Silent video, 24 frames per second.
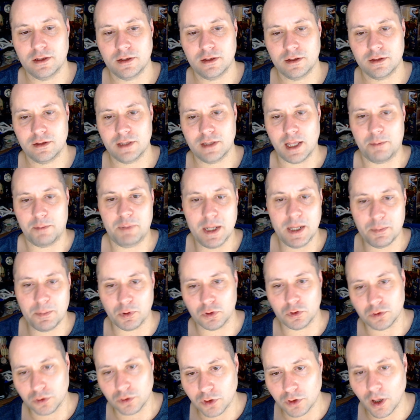that people
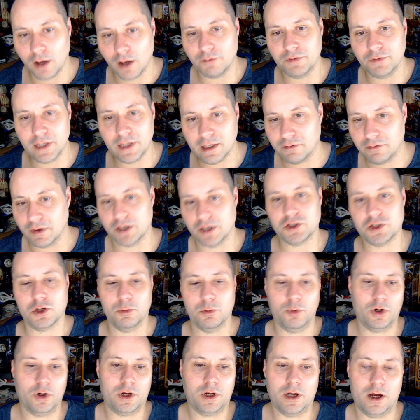love the adventure
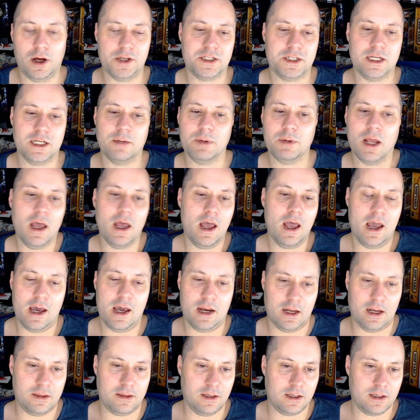book concept, and I
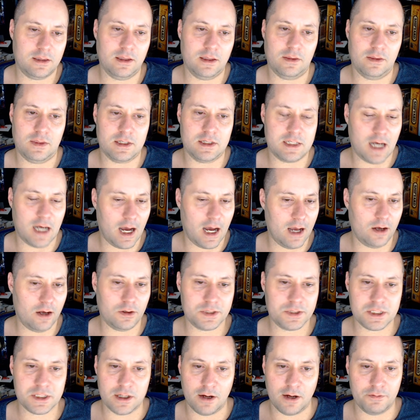think that the tile
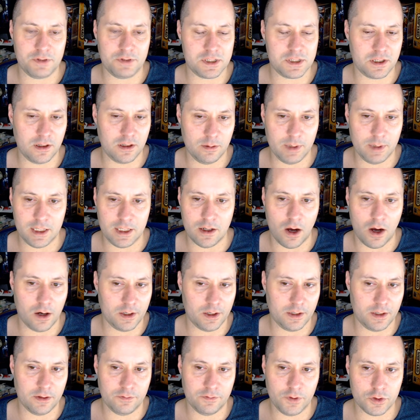stuff is going to be gone in
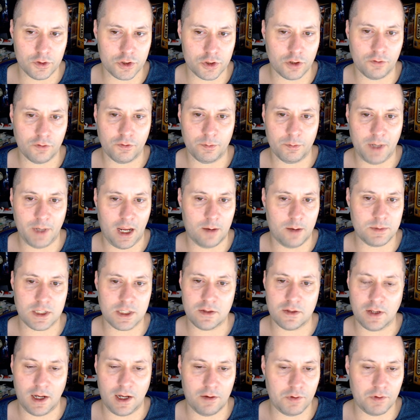the future from games. I
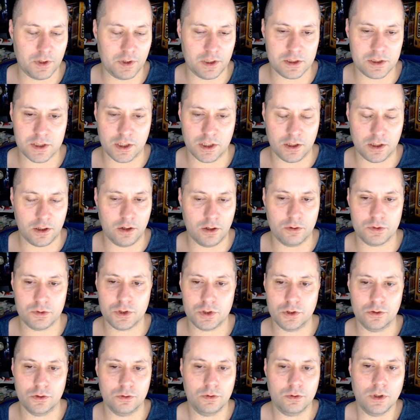think everything's going to go
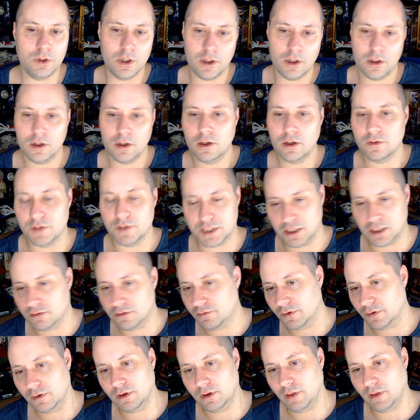to this.
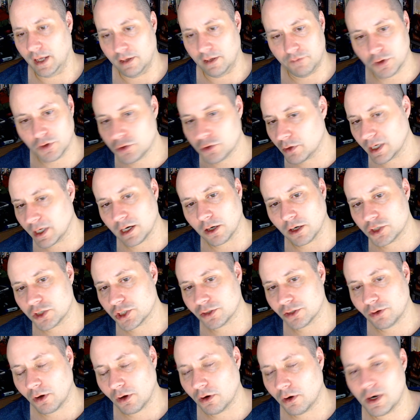If you're doing a dungeon
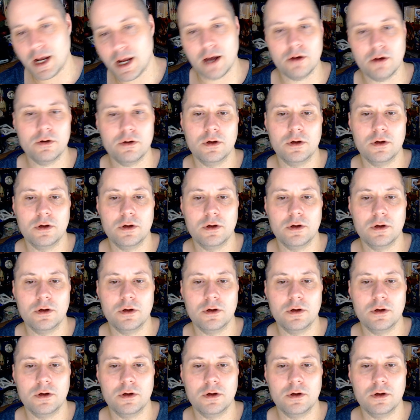crawler now,